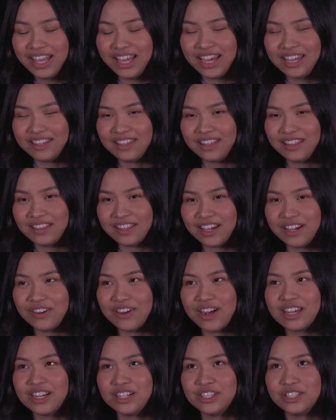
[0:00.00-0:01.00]
I think that
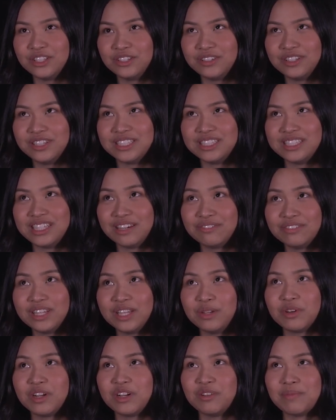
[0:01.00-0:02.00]
gratitude is
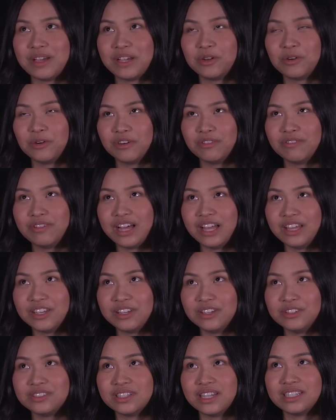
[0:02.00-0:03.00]
definitely one of my core
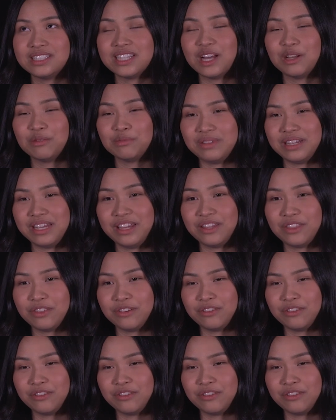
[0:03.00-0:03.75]
values that's helped me